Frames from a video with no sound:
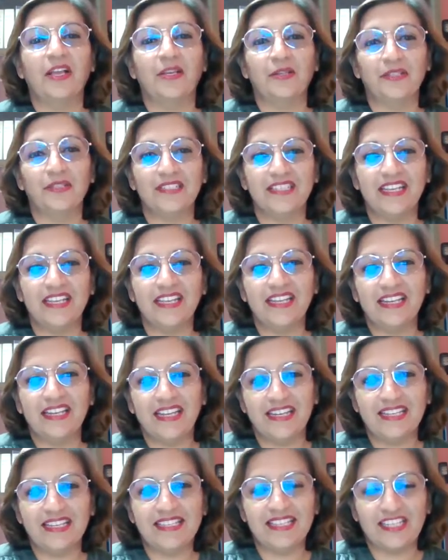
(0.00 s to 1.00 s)
Good day,
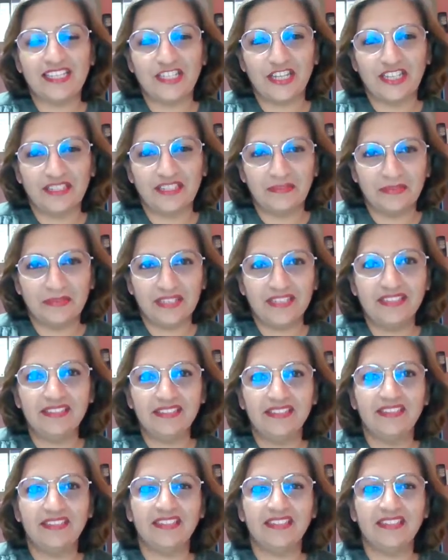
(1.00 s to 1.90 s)
ladies and gentlemen.